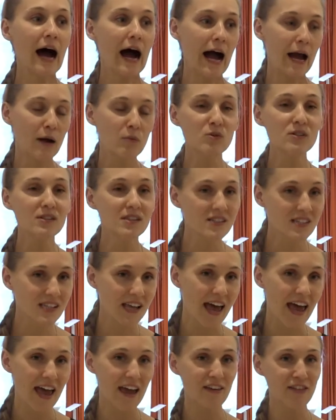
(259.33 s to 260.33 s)
I would
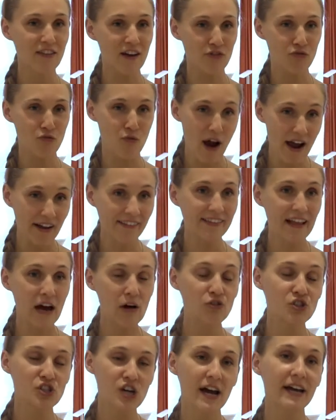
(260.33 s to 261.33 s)
say that right
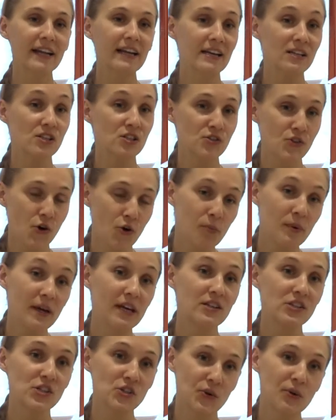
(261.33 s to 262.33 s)
now China is so
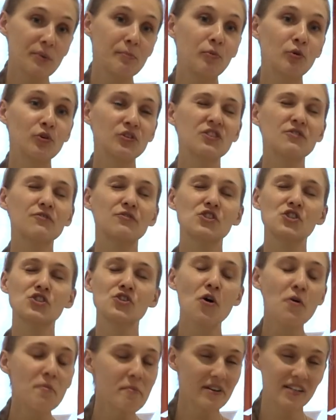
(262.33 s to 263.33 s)
big and so important for
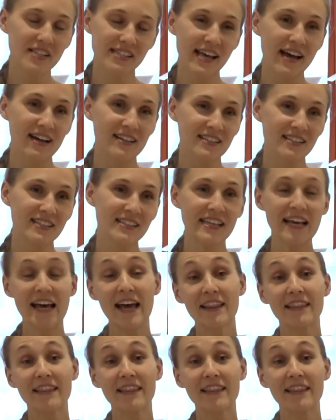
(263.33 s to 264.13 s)
so many sectors